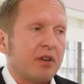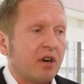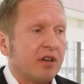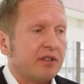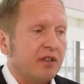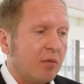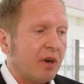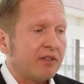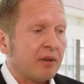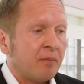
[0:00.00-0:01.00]
about
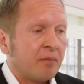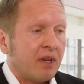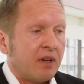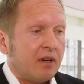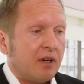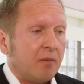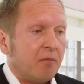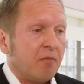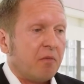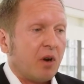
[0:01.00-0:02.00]
carcinomas,
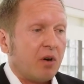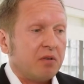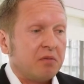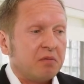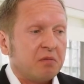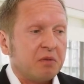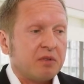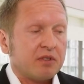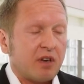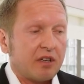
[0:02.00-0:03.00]
we
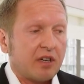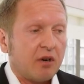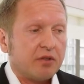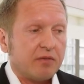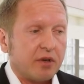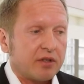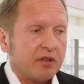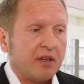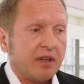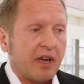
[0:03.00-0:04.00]
started out to
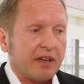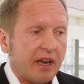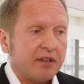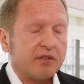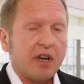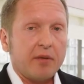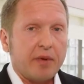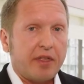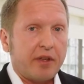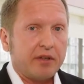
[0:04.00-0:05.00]
work again
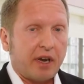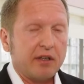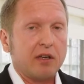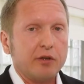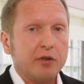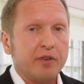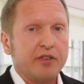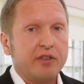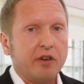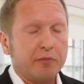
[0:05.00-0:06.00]
together with Technical
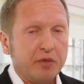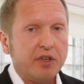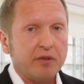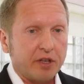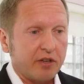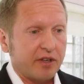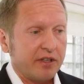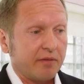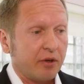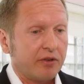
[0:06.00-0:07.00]
University of Munich, where the
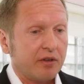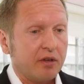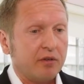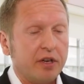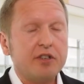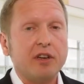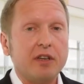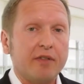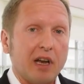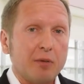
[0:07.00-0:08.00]
tracer was
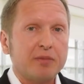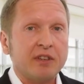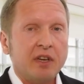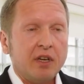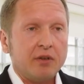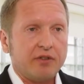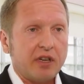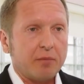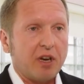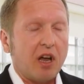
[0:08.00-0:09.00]
originally developed, to
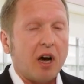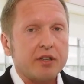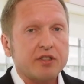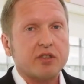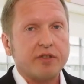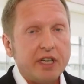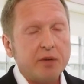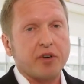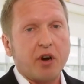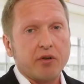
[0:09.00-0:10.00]
set up a large
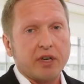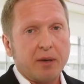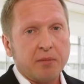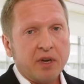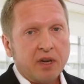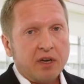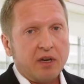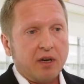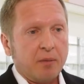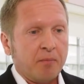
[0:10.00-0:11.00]
screening program
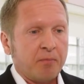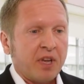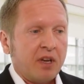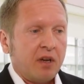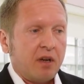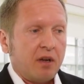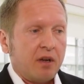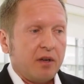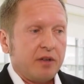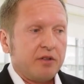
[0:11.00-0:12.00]

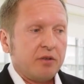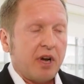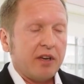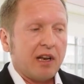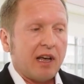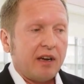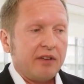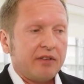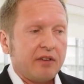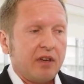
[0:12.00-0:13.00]
to
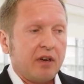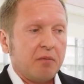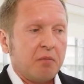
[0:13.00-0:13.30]
analyze